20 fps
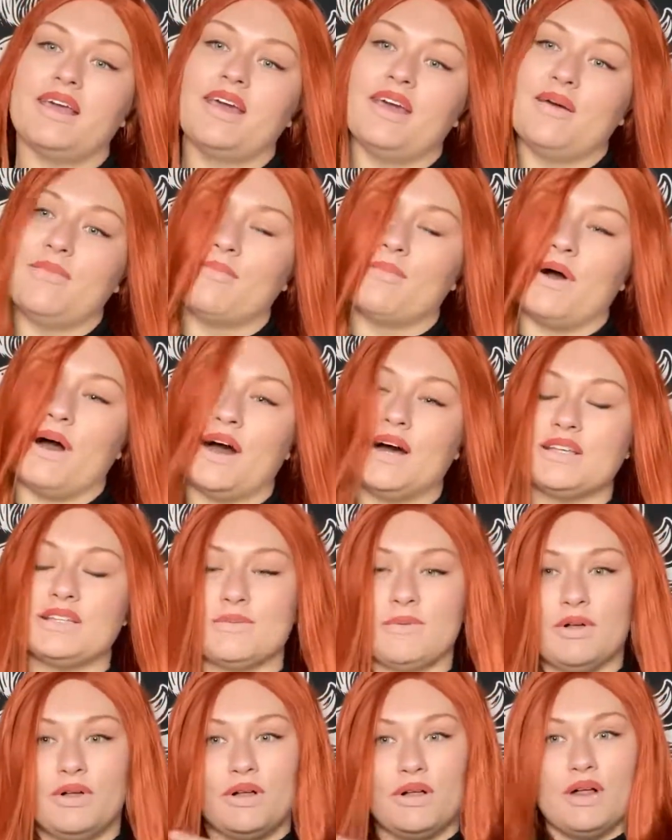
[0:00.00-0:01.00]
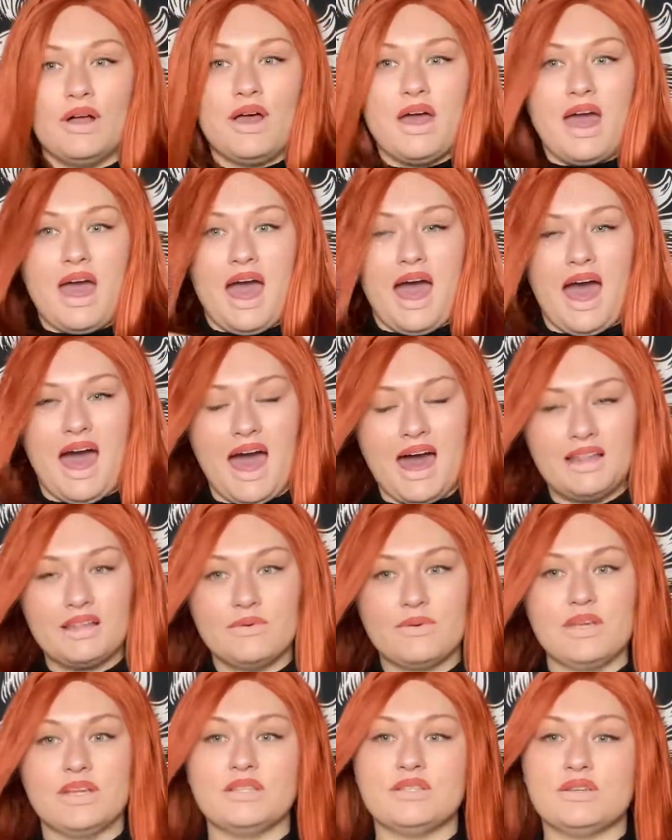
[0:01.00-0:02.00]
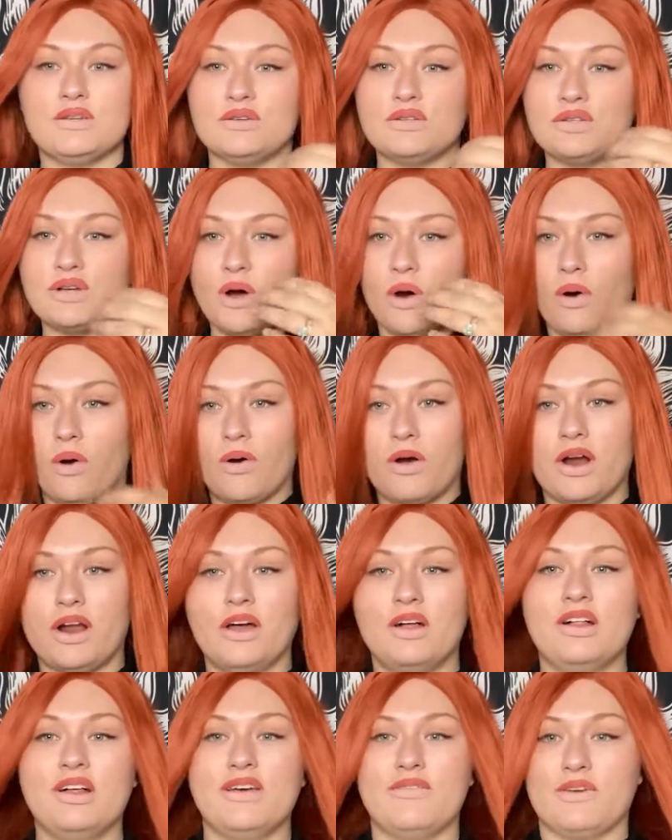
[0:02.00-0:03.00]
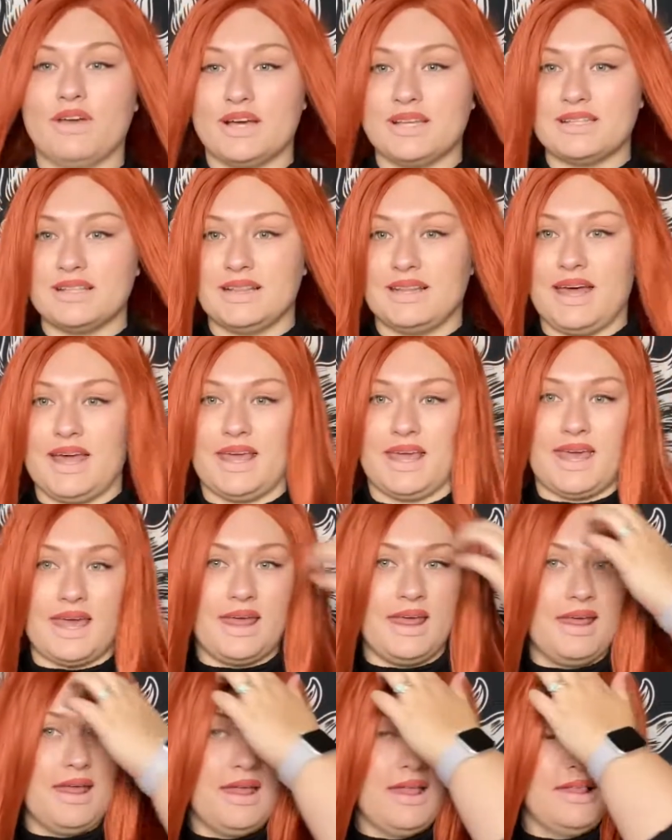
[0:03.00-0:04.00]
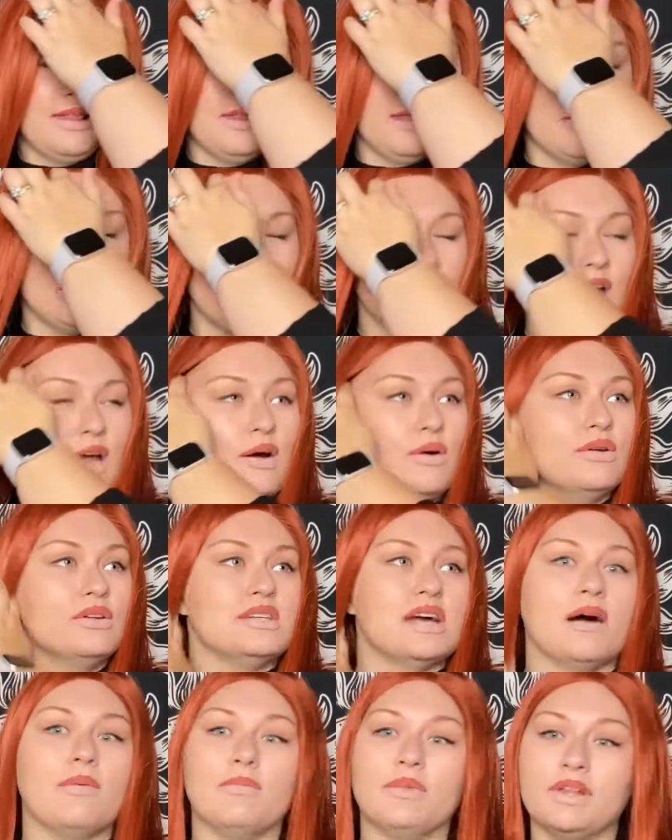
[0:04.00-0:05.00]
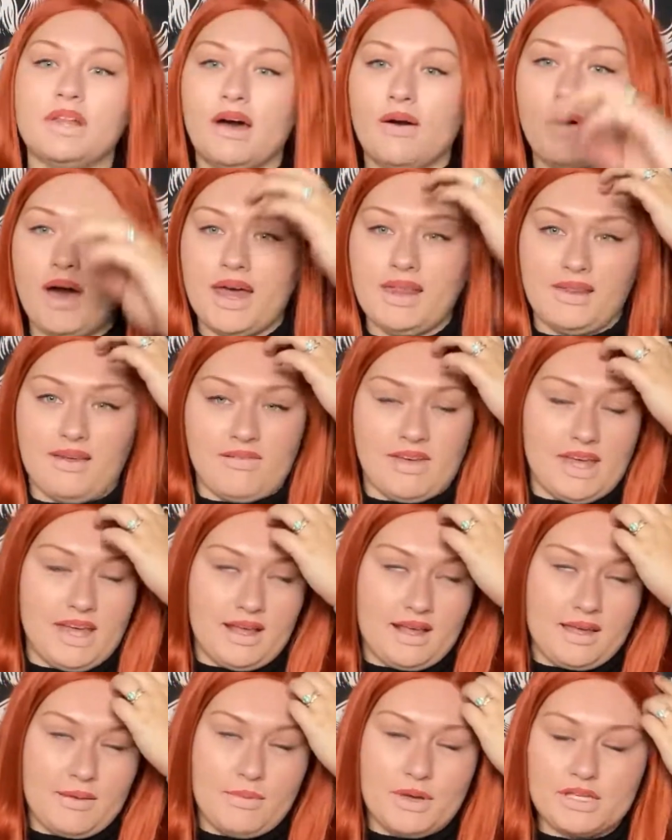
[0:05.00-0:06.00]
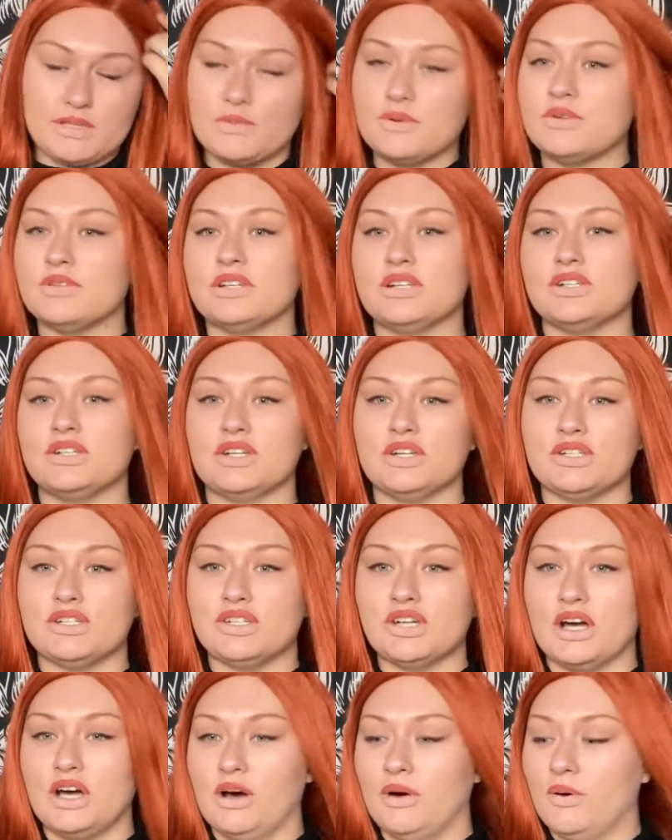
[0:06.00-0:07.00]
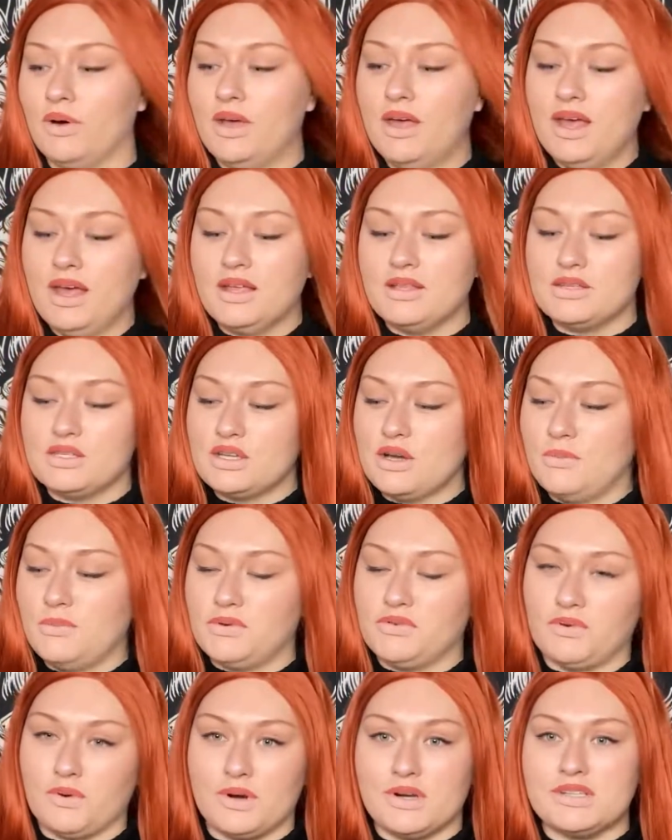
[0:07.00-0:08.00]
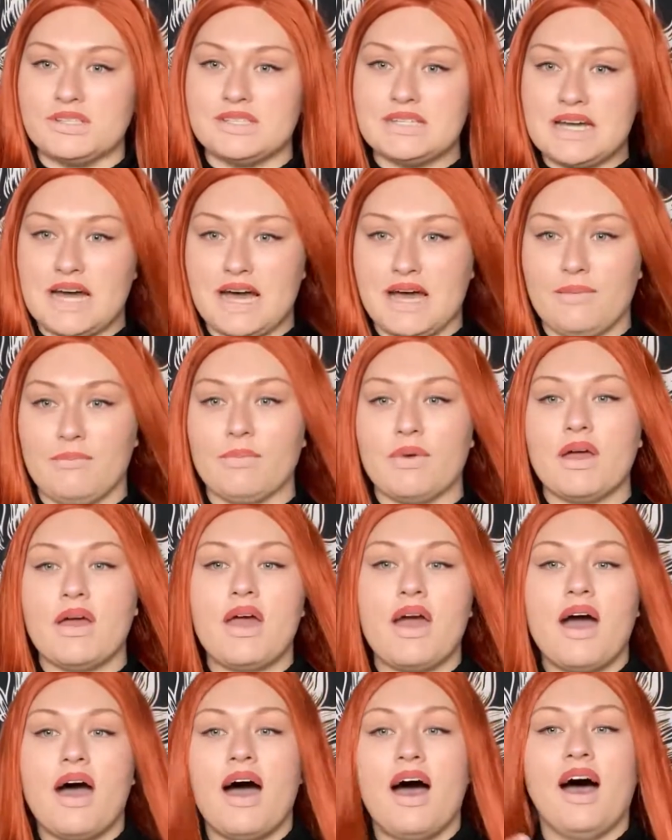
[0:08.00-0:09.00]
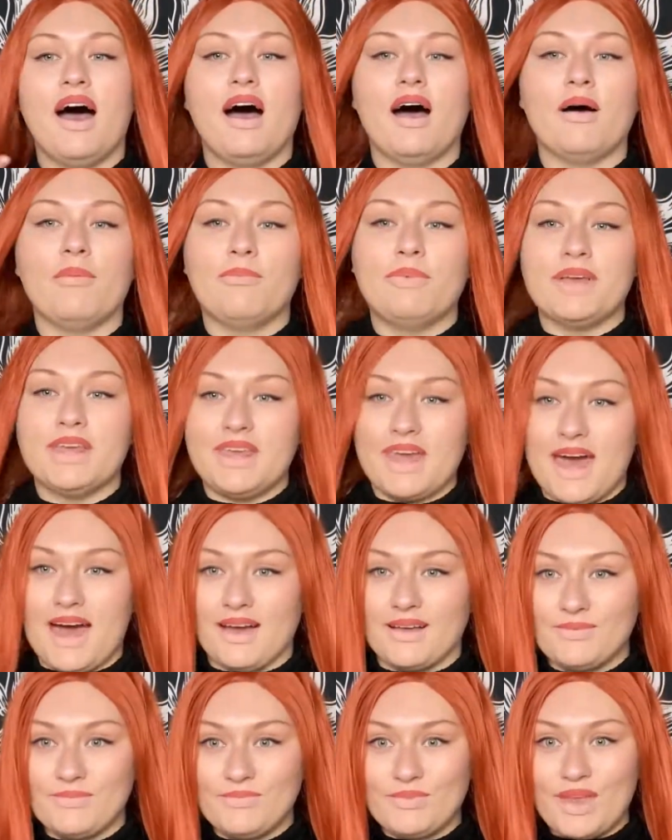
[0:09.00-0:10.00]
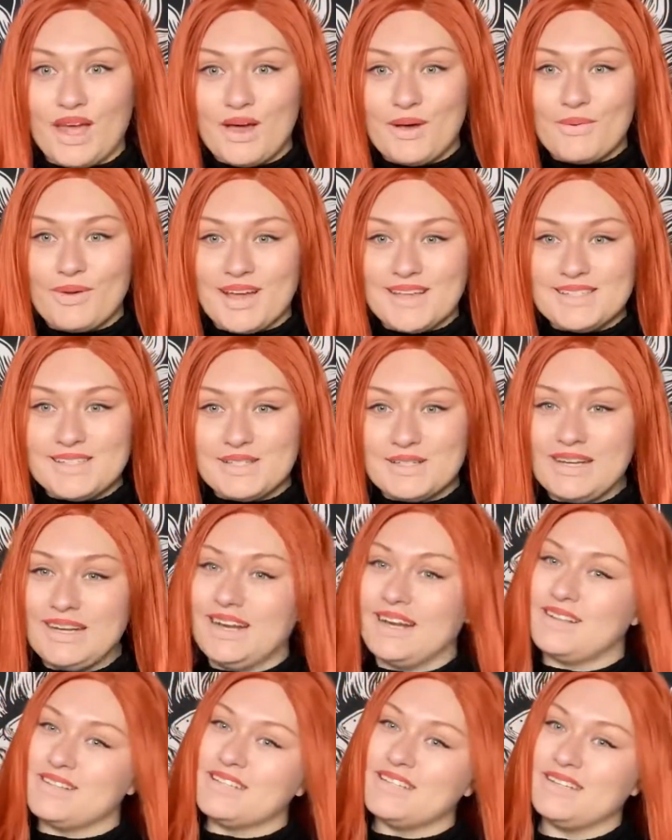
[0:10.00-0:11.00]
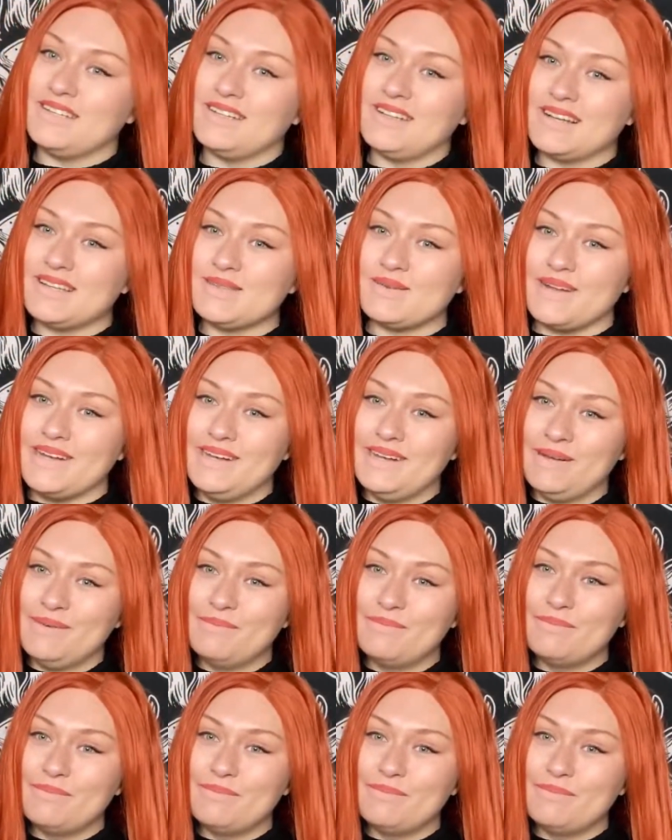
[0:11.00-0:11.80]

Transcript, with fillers: Kim Possible Halloween tutorial. If you guys like it, let me know down below. I love it. Kim Possible is such a good show, and so before its time. Uh, but yeah, I hope you guys enjoyed it, and I'll see you in the next one.